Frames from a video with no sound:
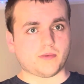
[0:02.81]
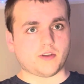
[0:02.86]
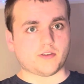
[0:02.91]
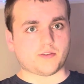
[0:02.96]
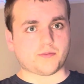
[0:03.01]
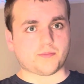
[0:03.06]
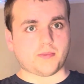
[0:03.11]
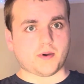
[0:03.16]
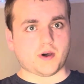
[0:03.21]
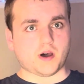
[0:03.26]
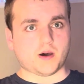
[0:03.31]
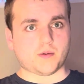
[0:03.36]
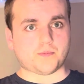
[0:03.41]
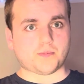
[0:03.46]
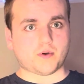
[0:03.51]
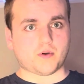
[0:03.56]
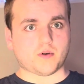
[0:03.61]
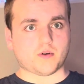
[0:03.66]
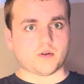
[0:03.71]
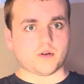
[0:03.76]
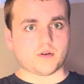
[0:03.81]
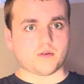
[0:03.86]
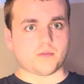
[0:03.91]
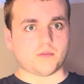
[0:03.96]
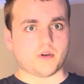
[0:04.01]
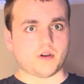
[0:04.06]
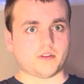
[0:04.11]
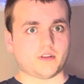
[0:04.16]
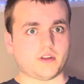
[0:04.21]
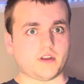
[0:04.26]
Is Popcorn
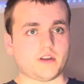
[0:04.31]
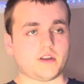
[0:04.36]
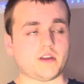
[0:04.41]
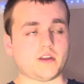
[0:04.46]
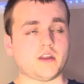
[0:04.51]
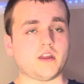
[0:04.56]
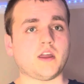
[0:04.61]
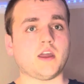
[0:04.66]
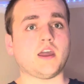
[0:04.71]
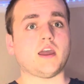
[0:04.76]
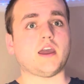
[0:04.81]
Willy?